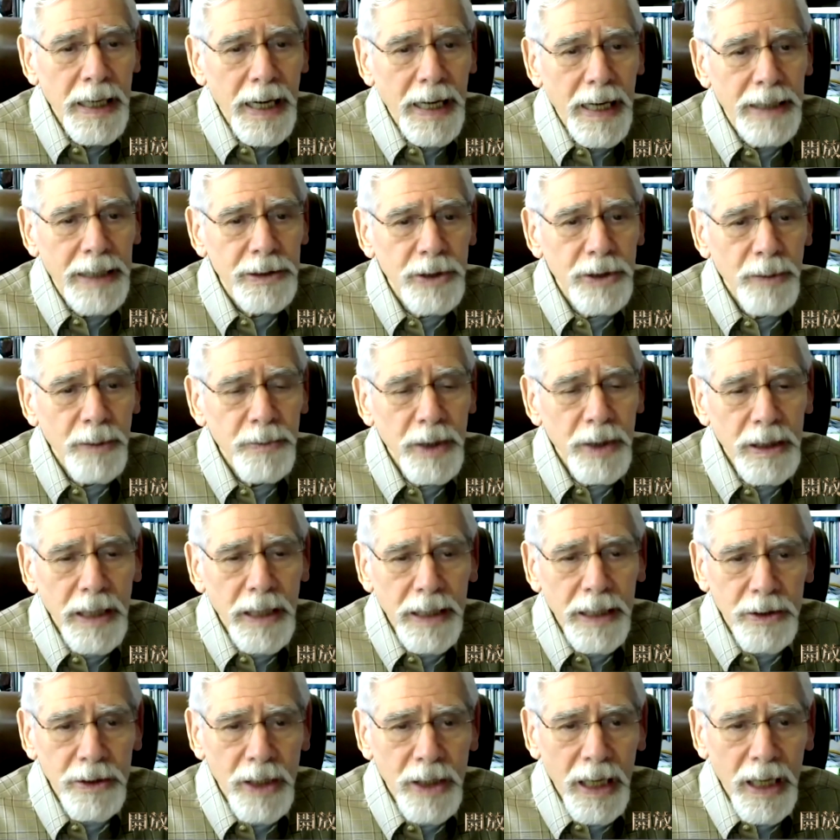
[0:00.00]
and something
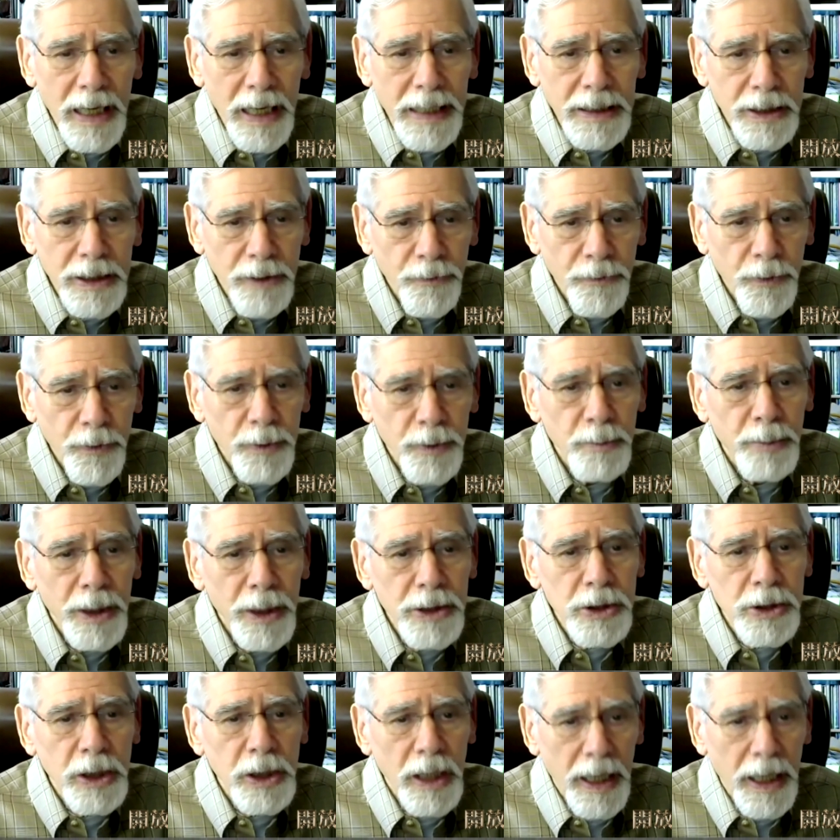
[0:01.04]
like 9 different
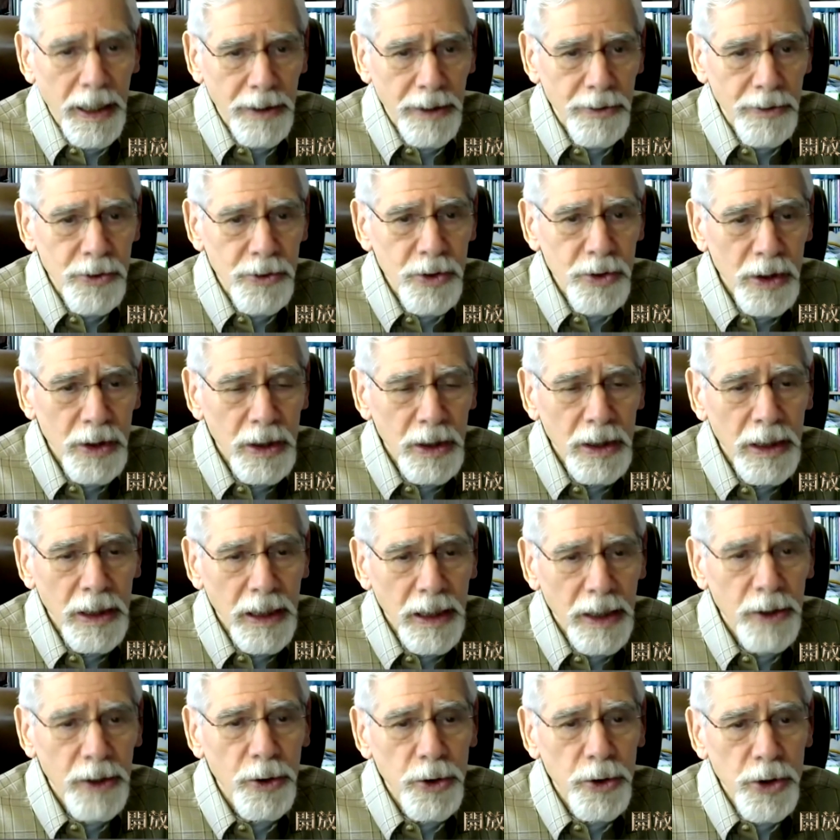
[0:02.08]
bus lines
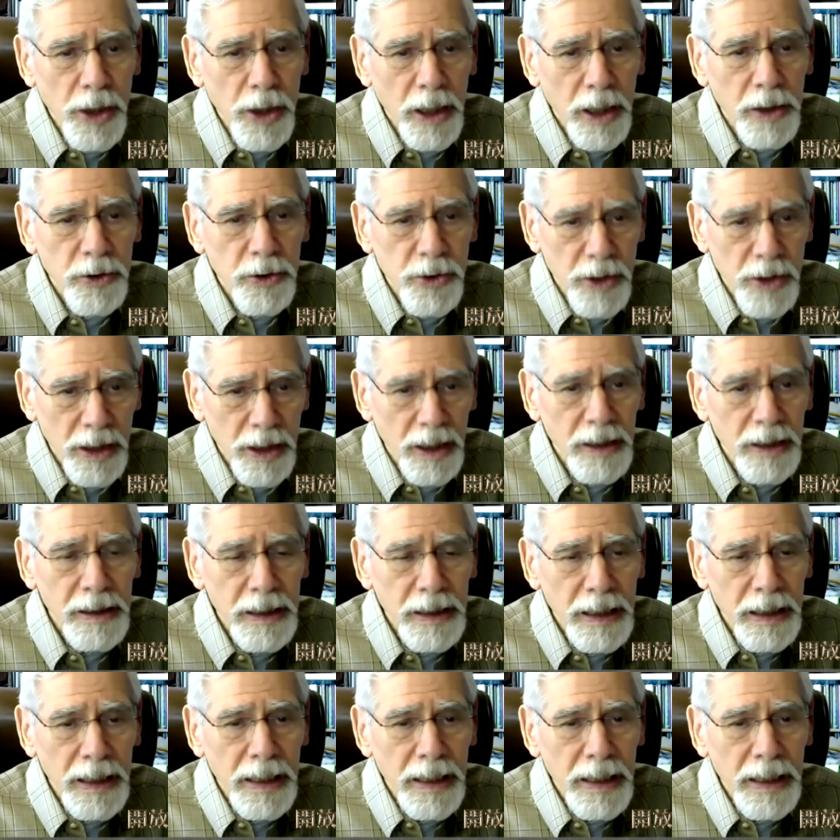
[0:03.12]
interchange there.